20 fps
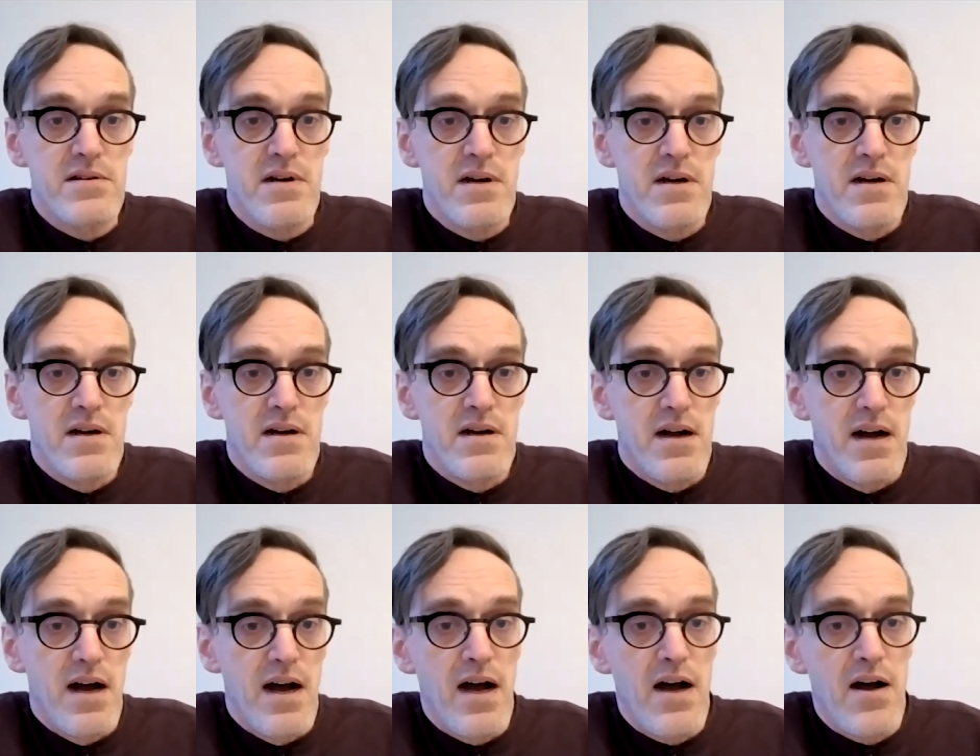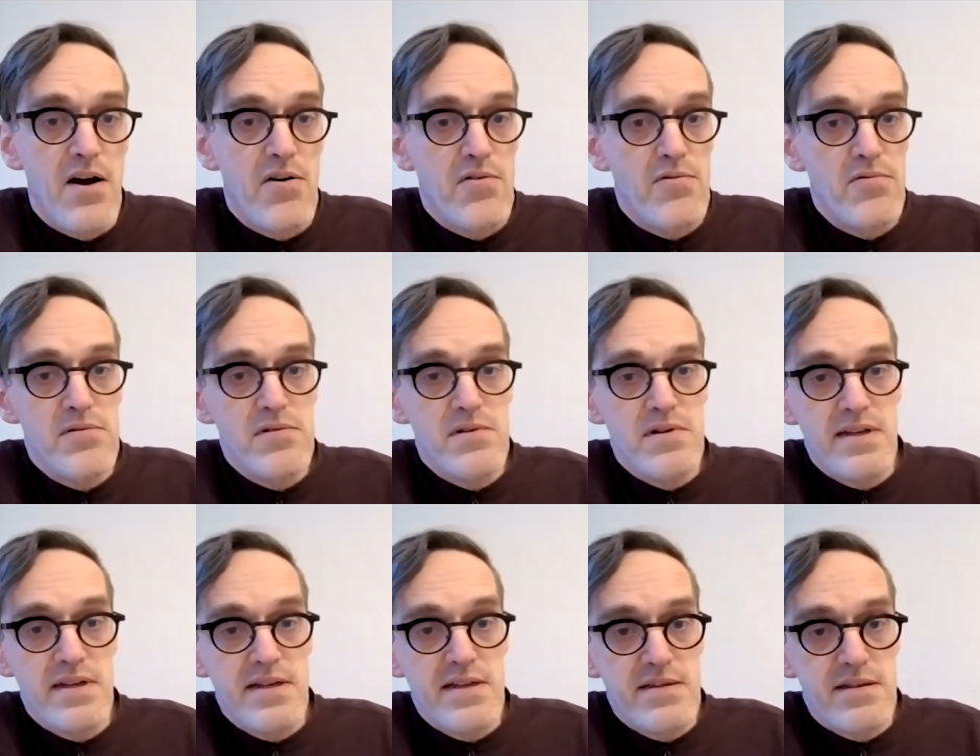Mm
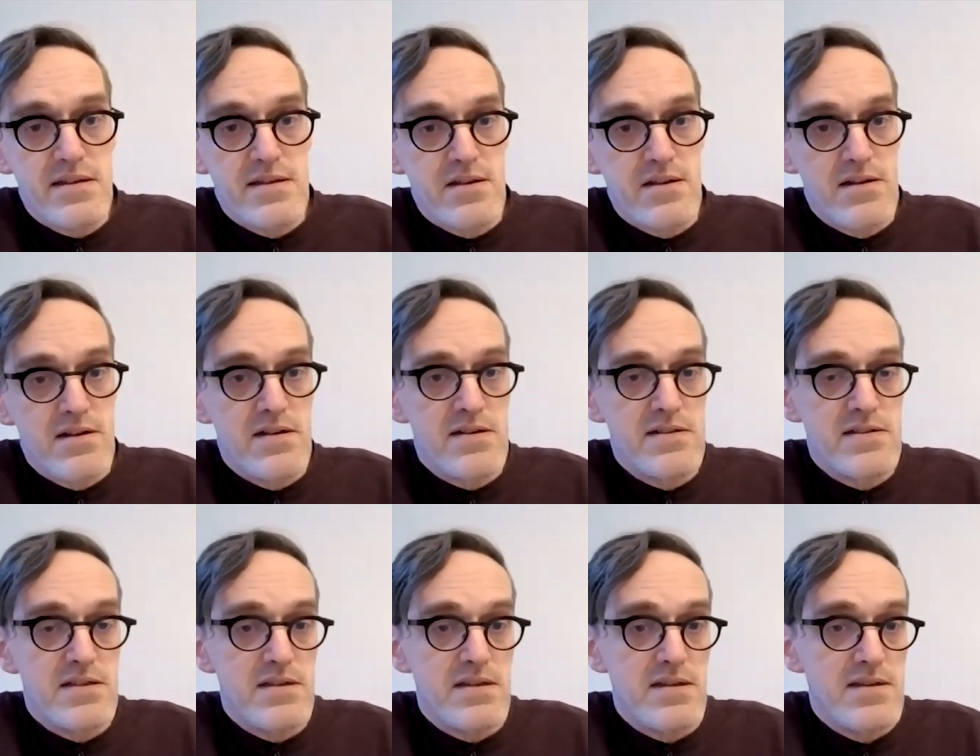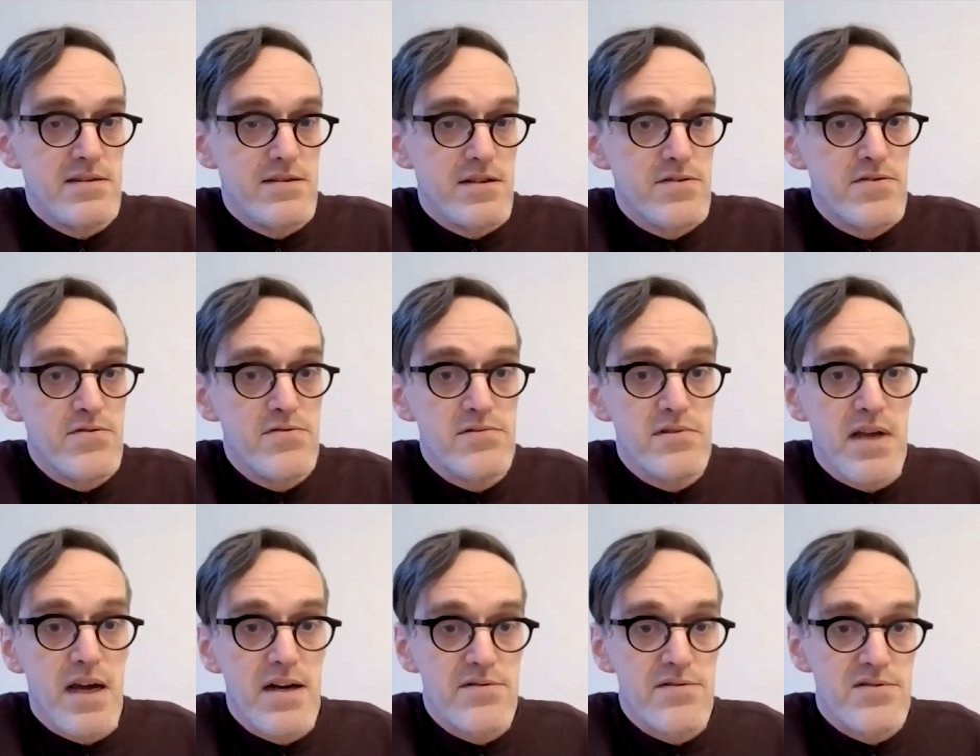how in the in the
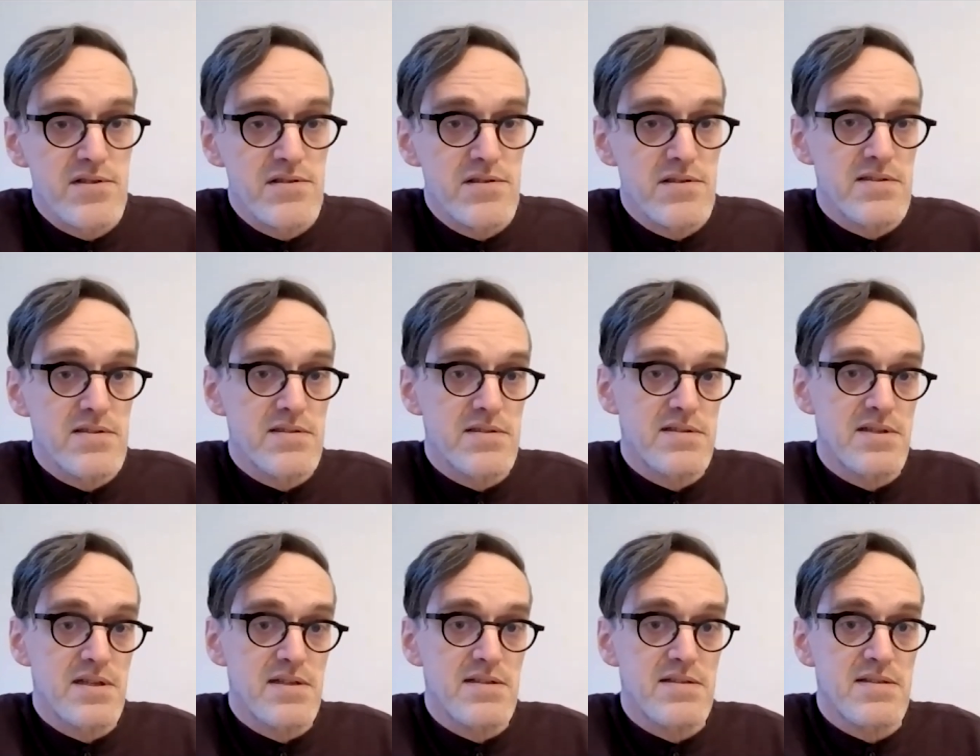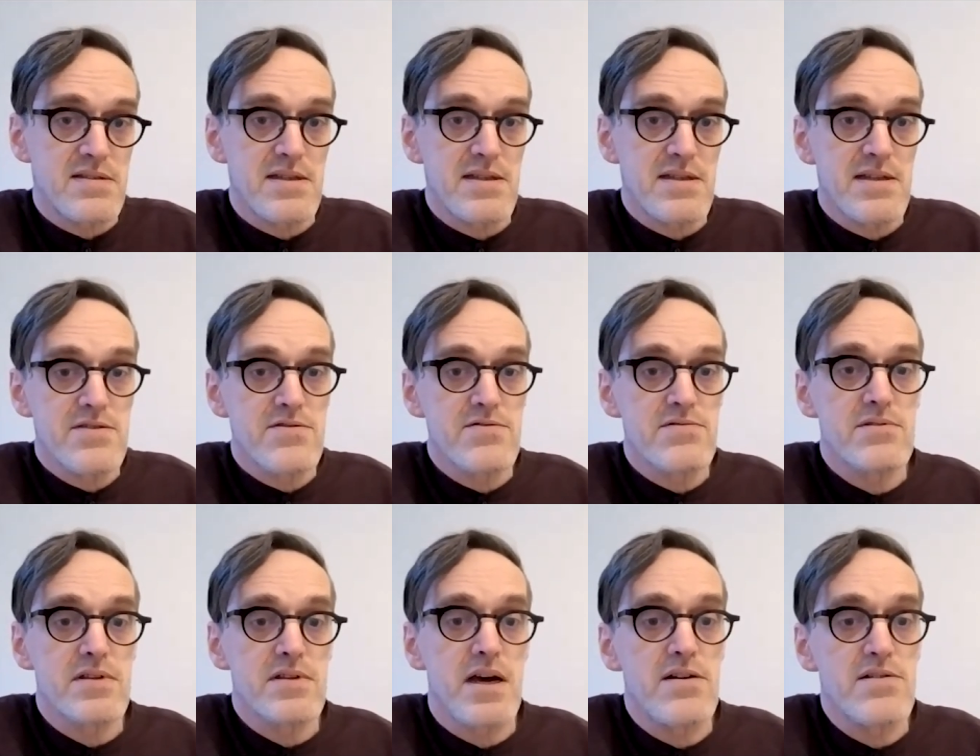2000s, since the year
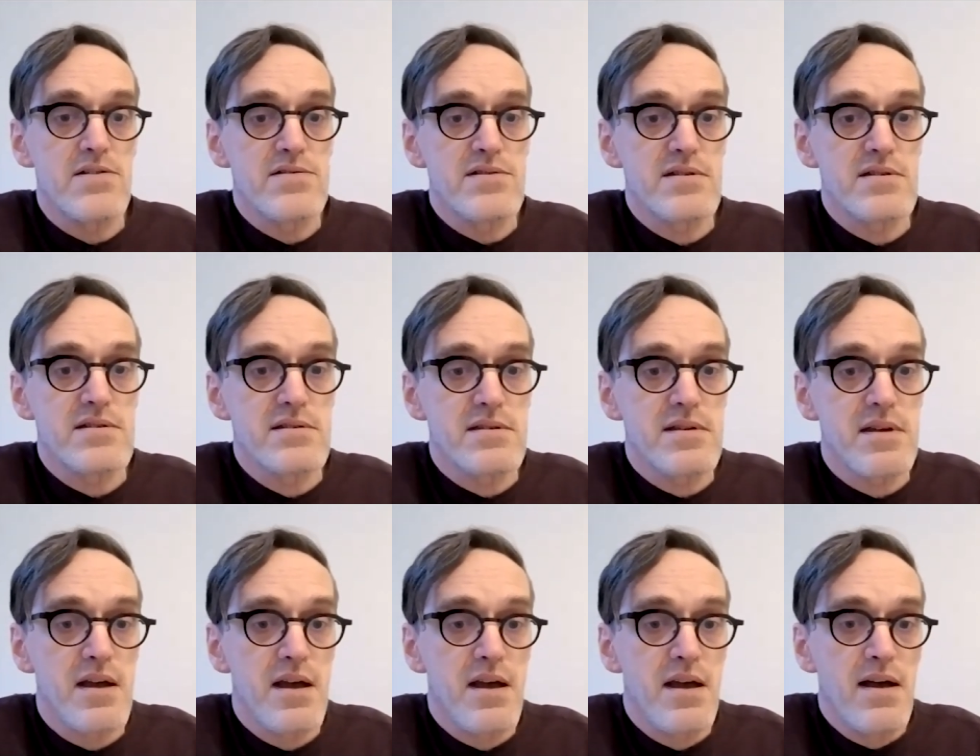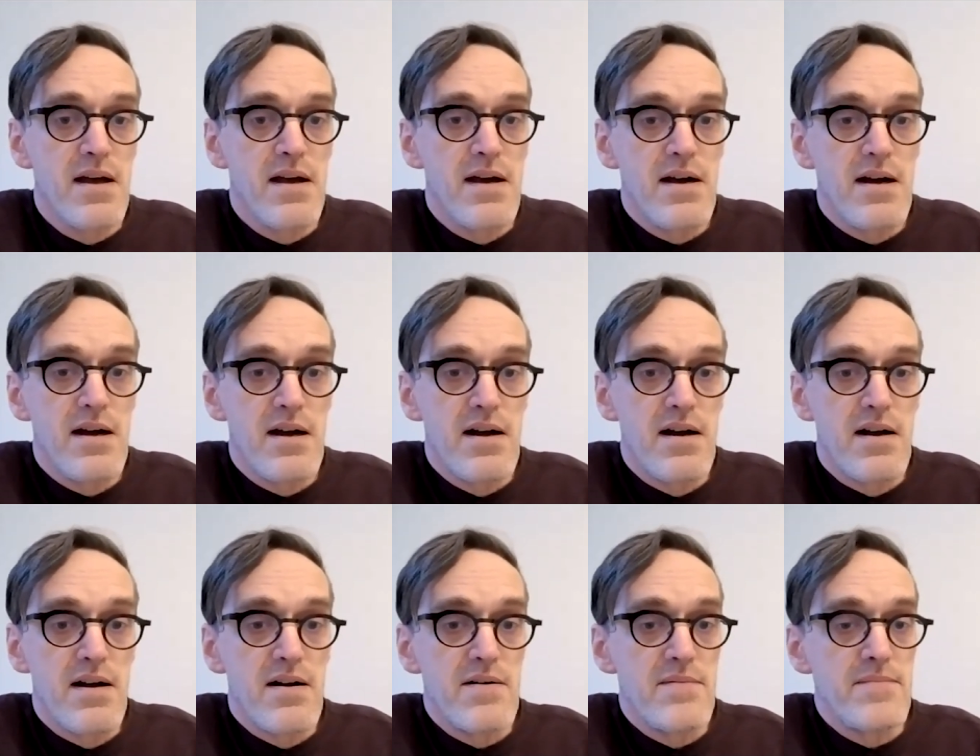2000,
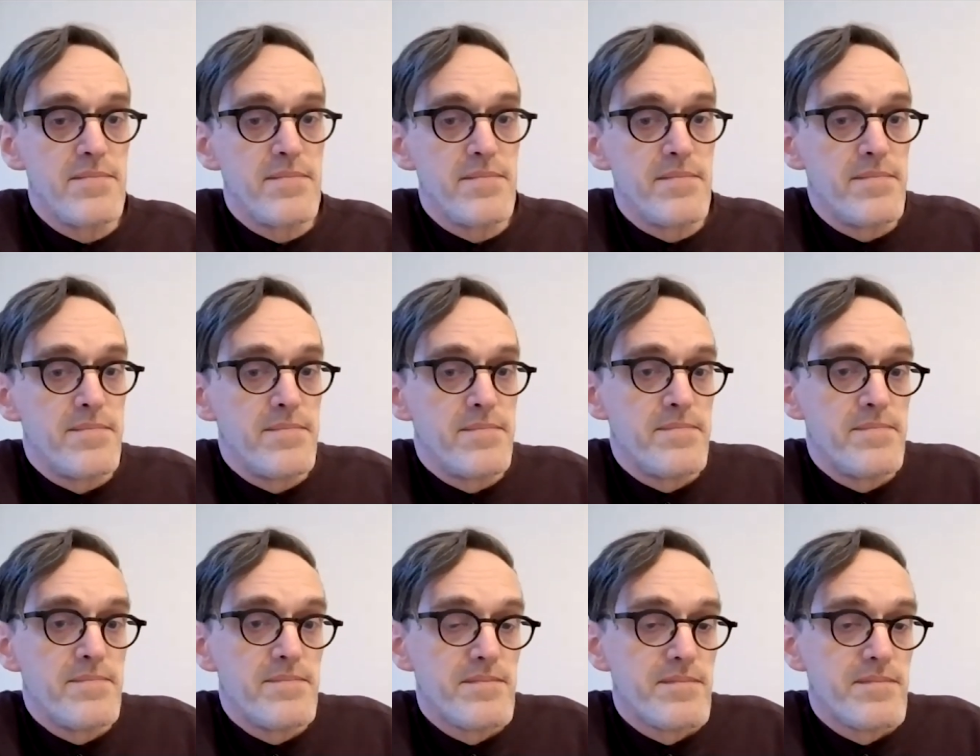um,